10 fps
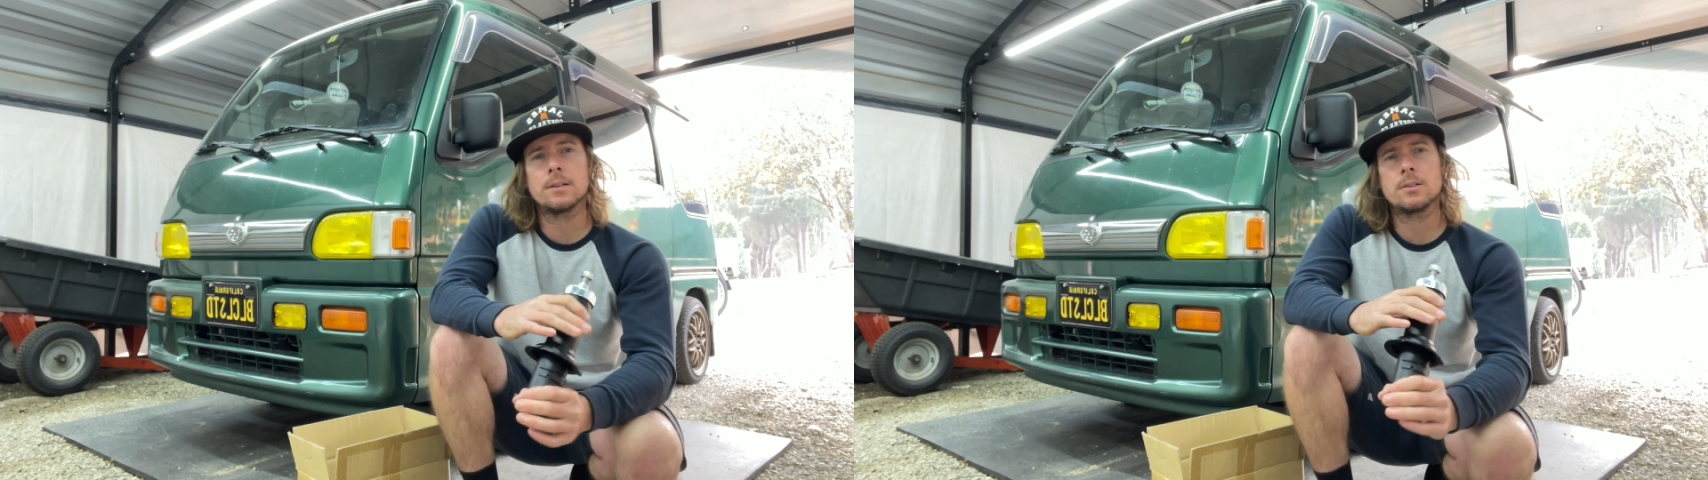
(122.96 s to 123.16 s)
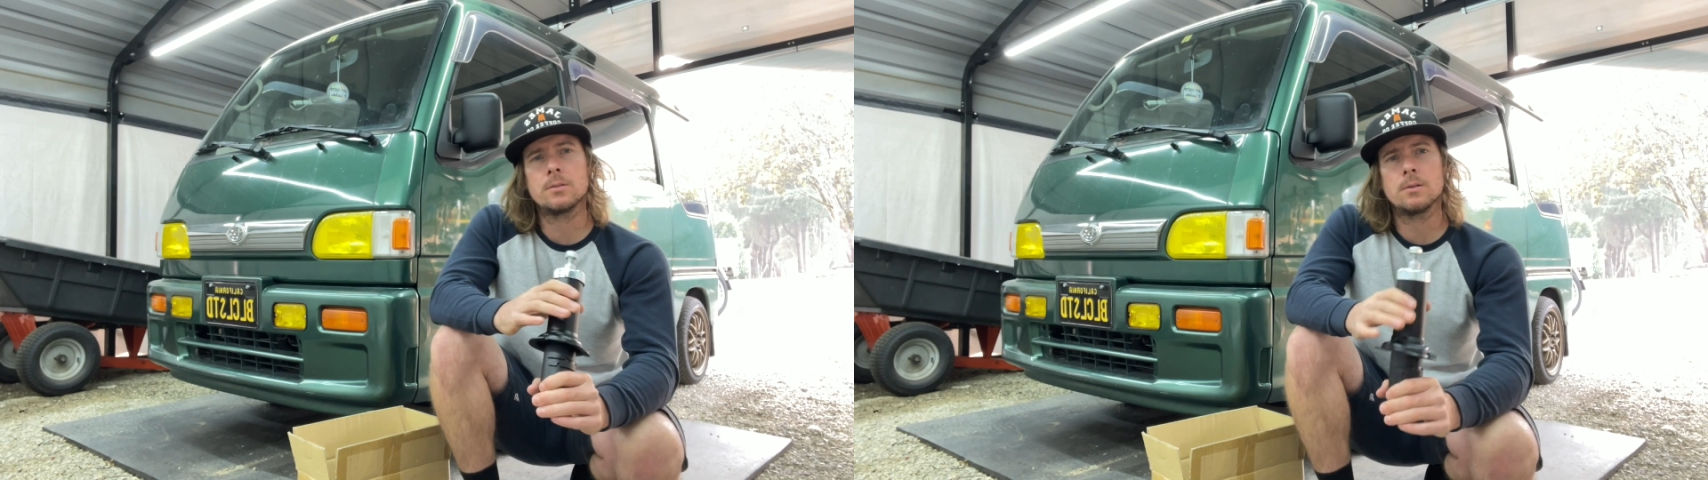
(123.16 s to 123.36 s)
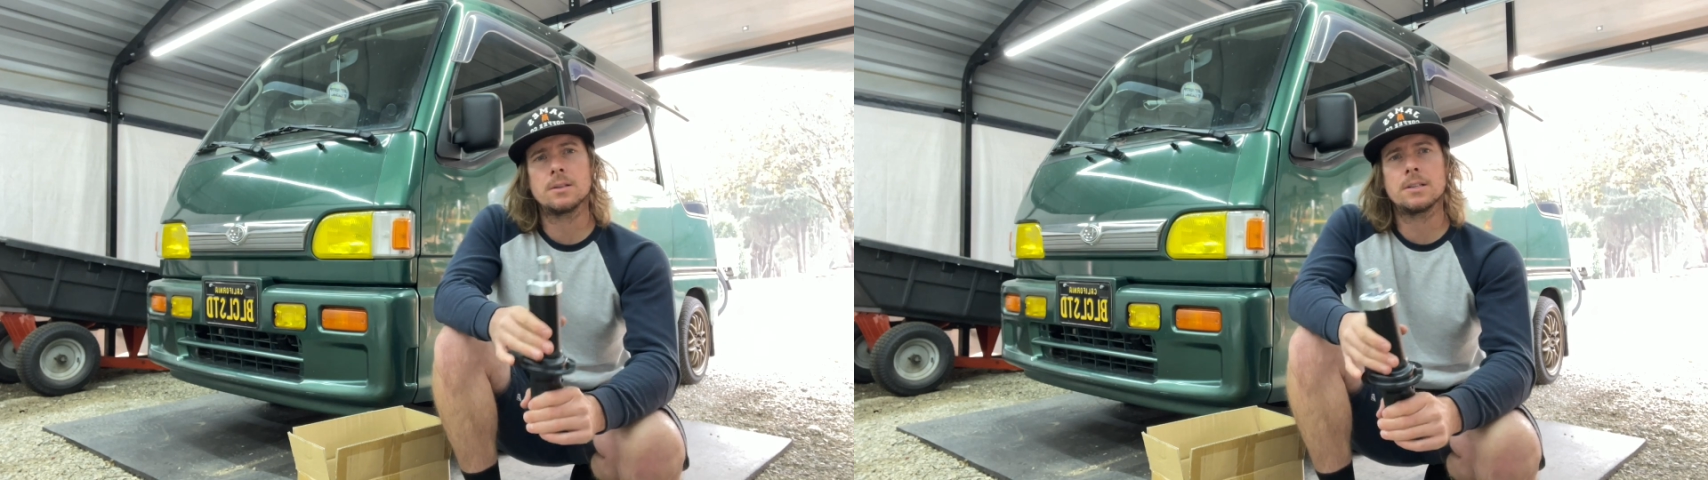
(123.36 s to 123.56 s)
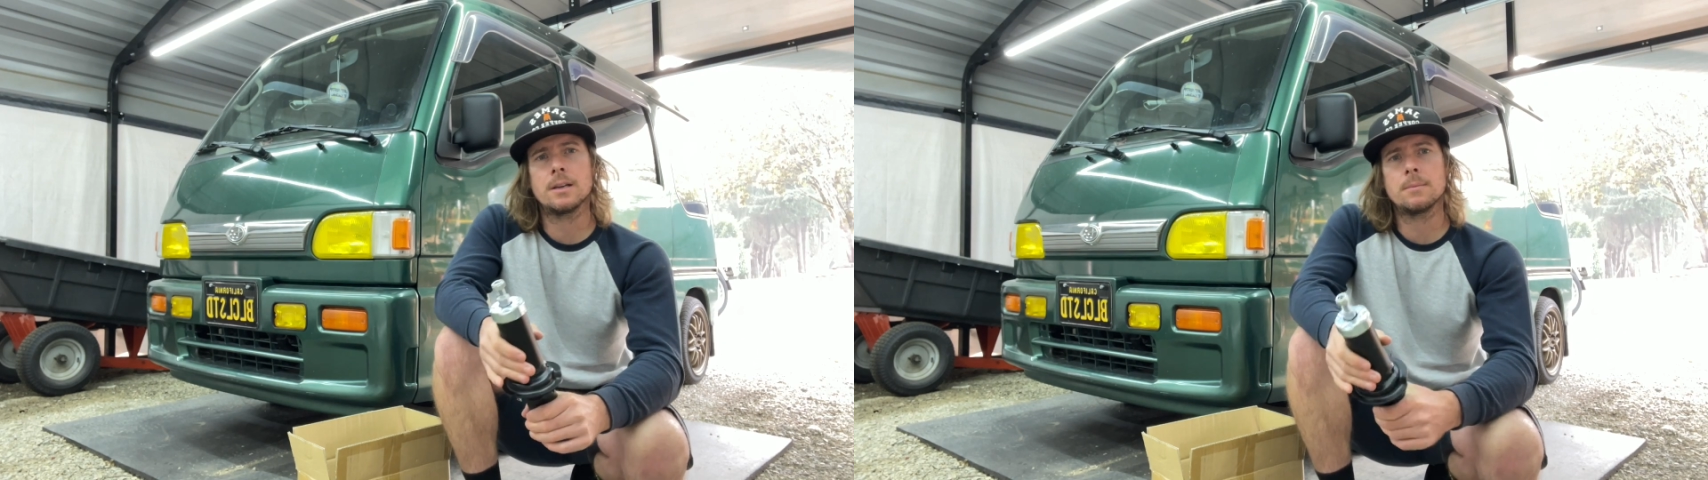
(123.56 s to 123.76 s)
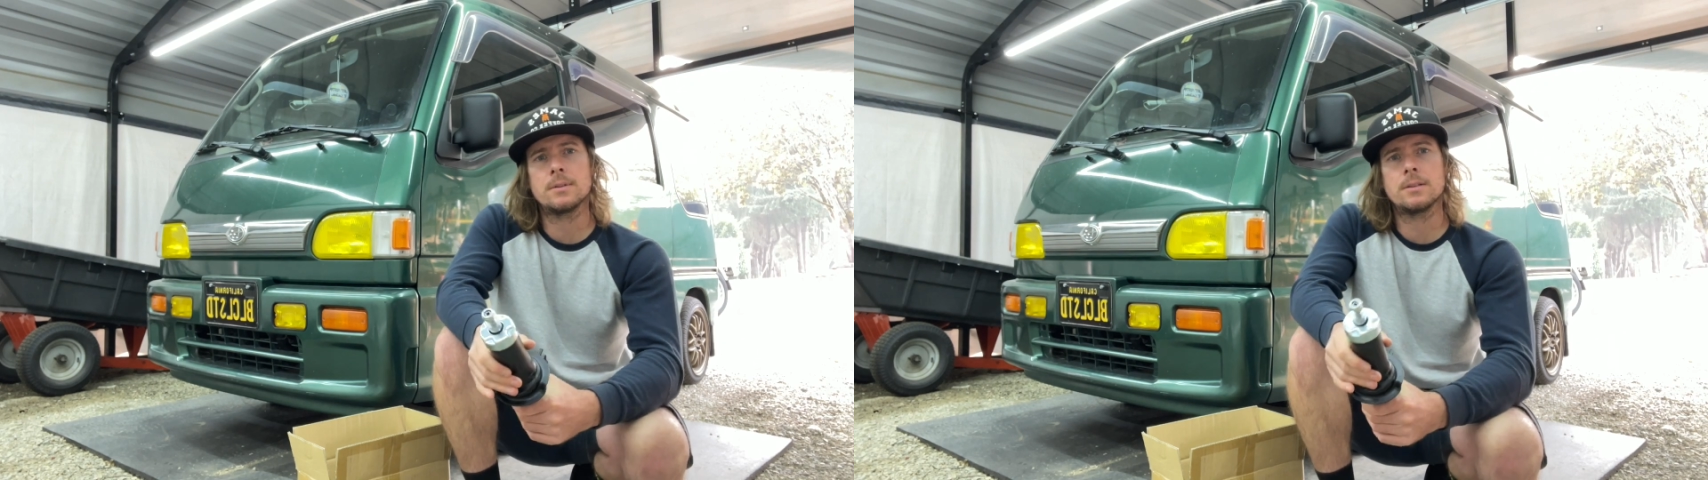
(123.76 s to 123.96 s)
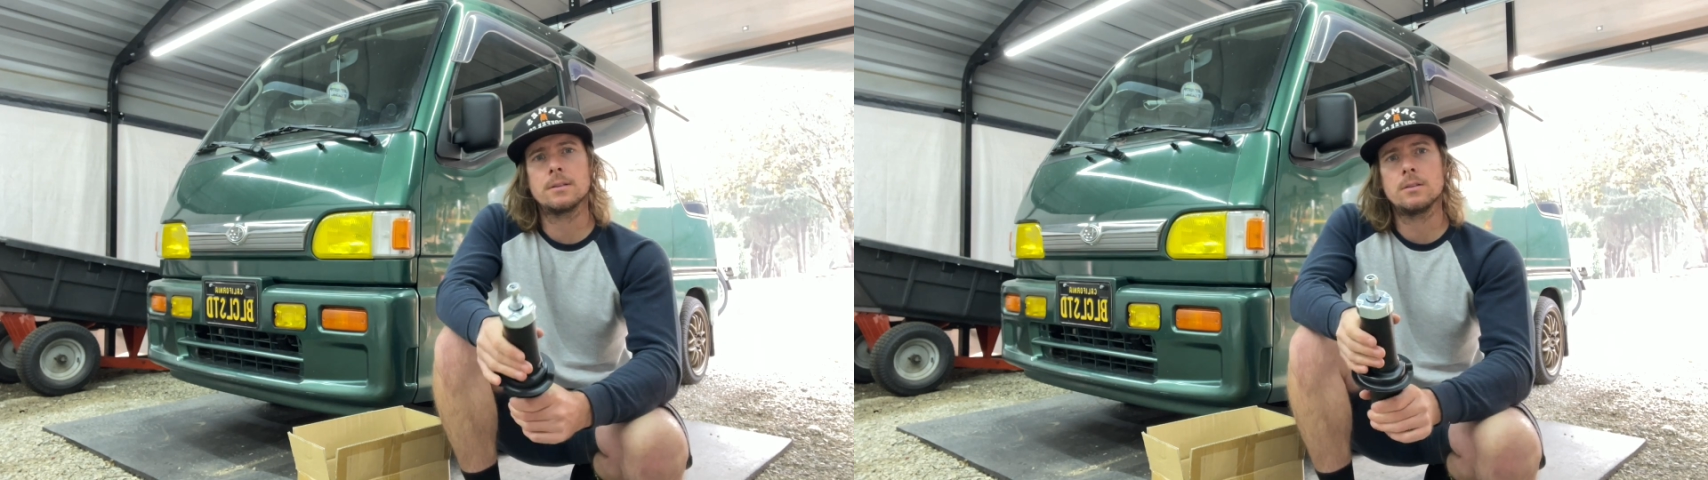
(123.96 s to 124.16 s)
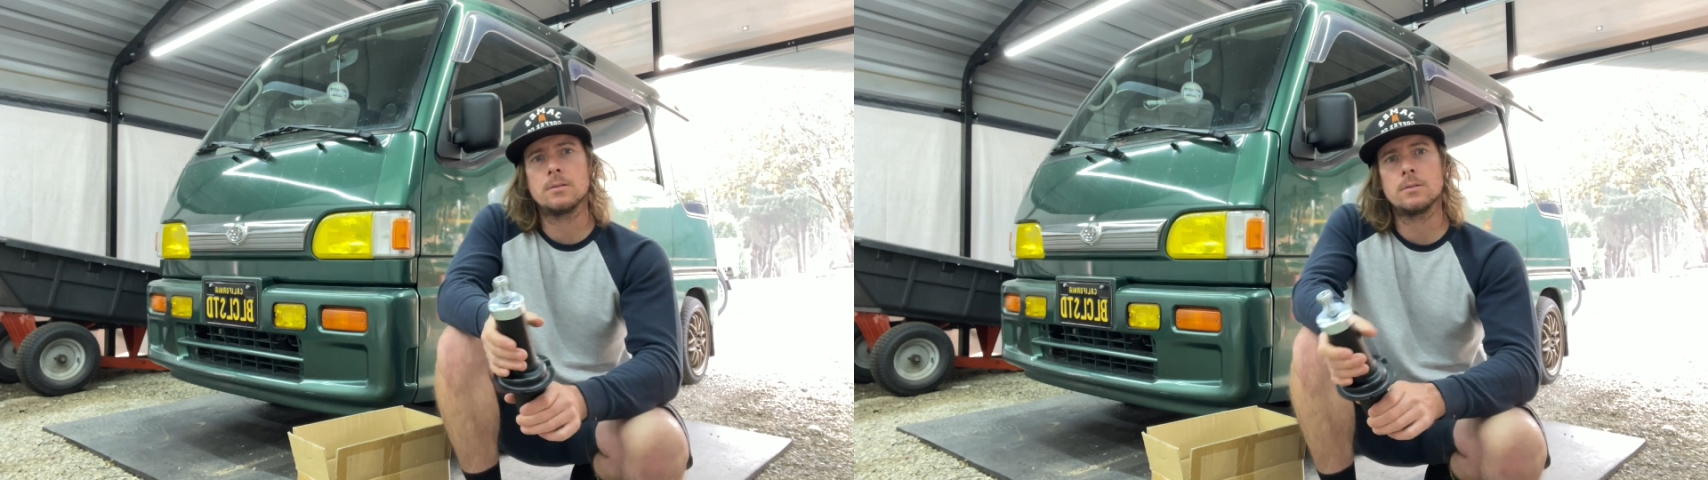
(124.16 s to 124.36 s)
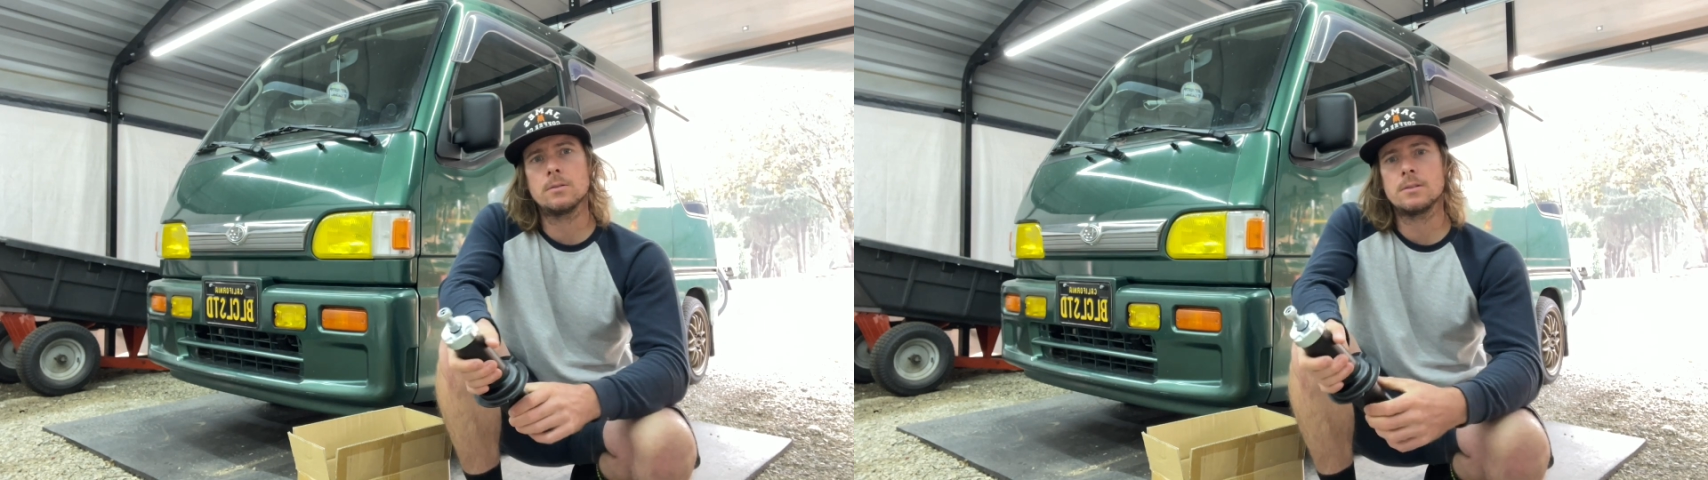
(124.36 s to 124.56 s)
to attempt to
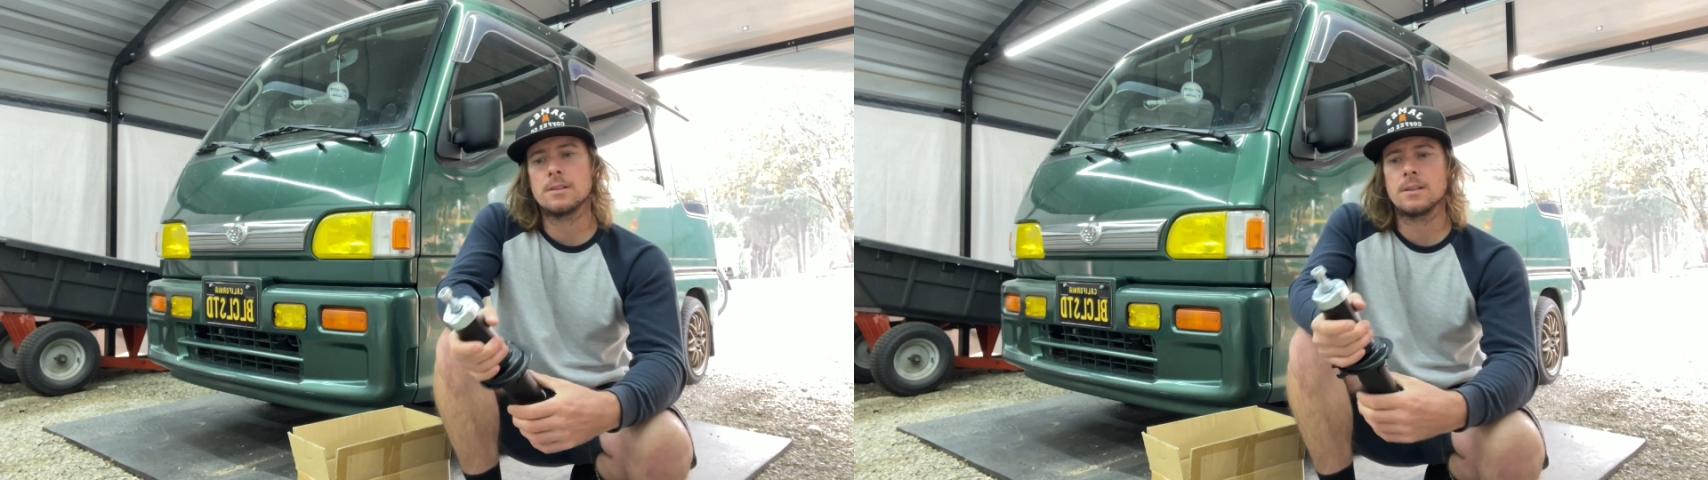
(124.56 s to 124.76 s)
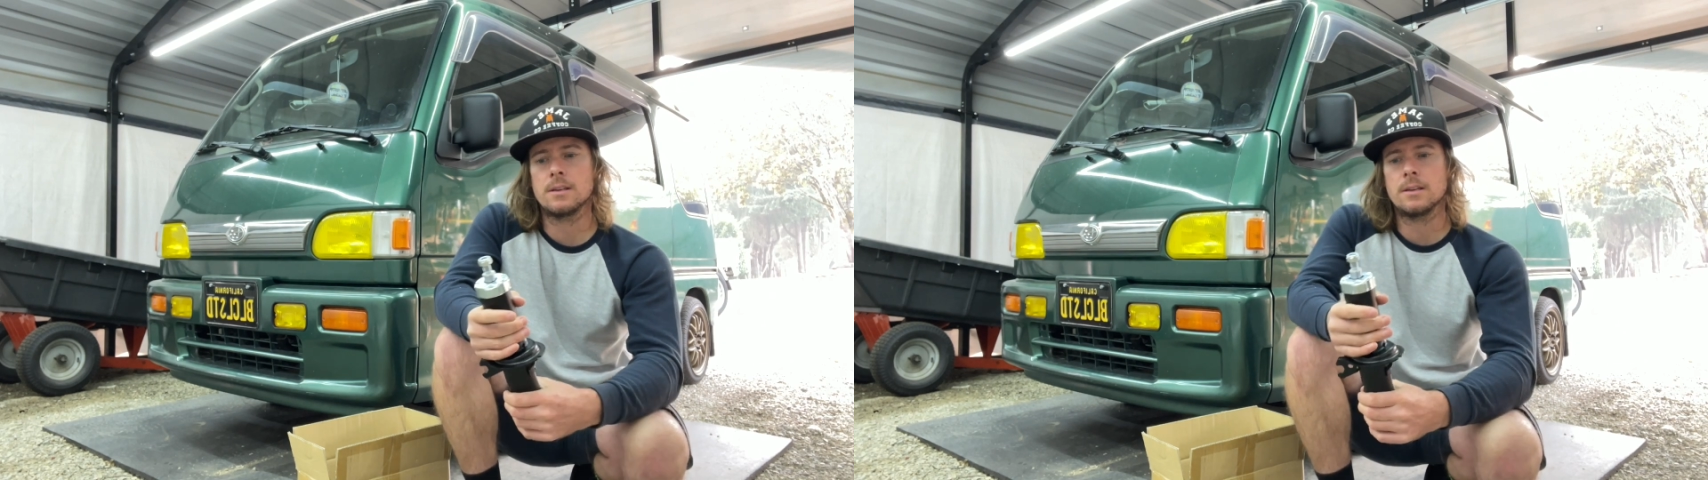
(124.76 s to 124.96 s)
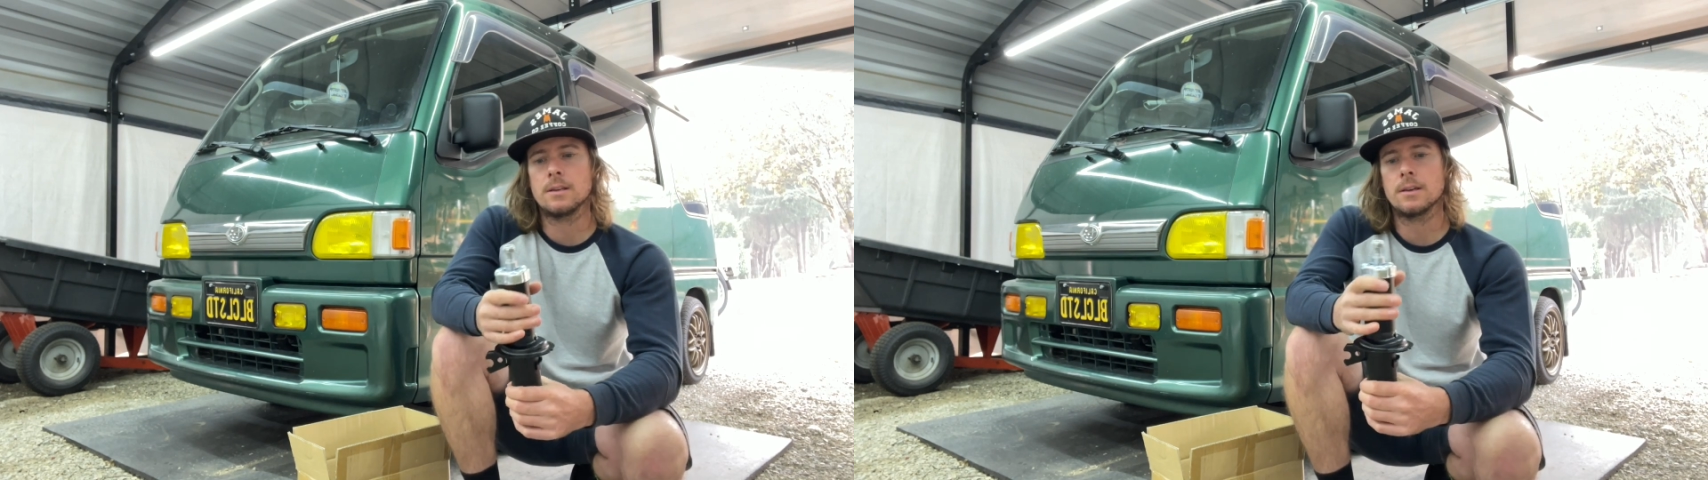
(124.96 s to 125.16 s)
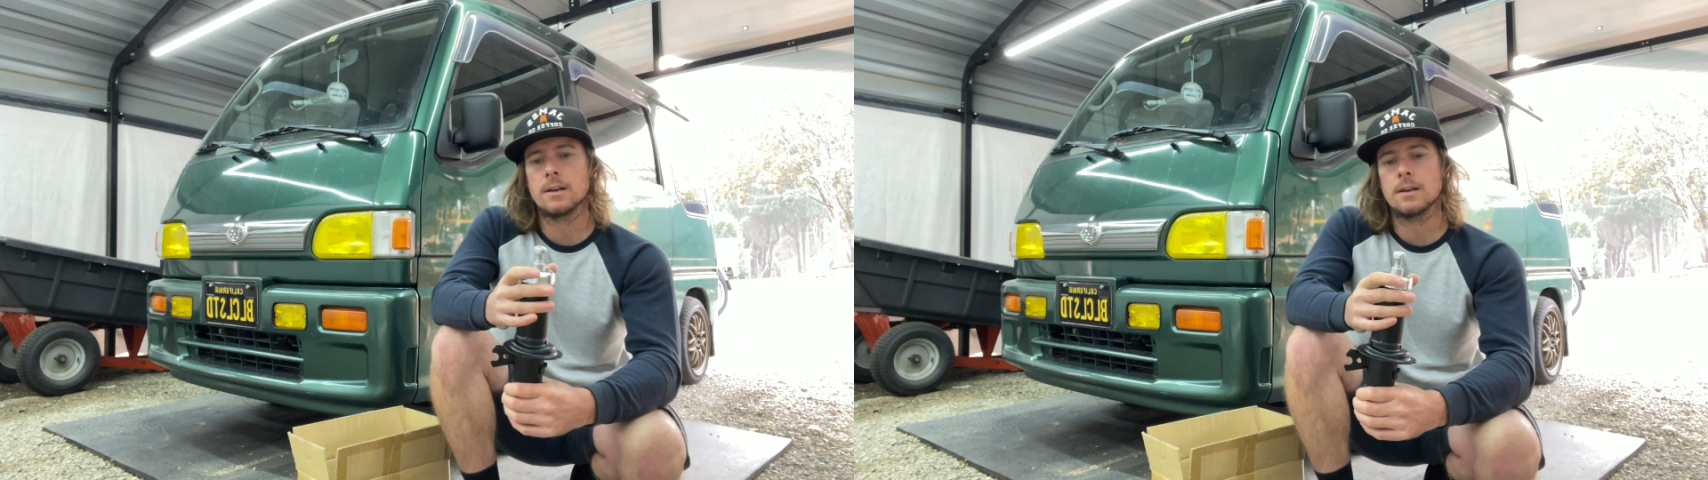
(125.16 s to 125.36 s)
use the